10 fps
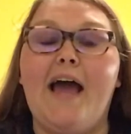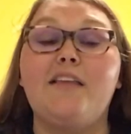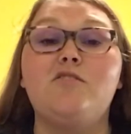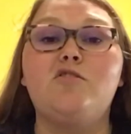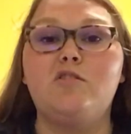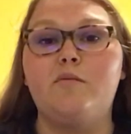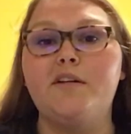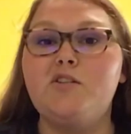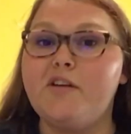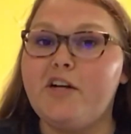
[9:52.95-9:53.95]
I do
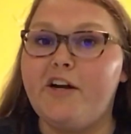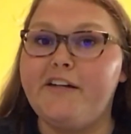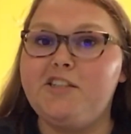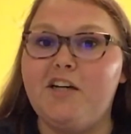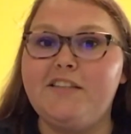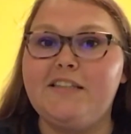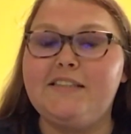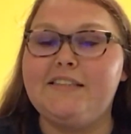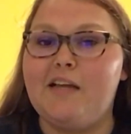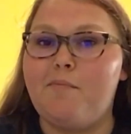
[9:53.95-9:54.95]
want to encourage y'all to
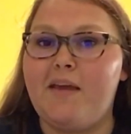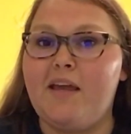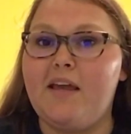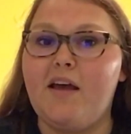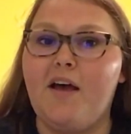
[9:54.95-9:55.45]
send me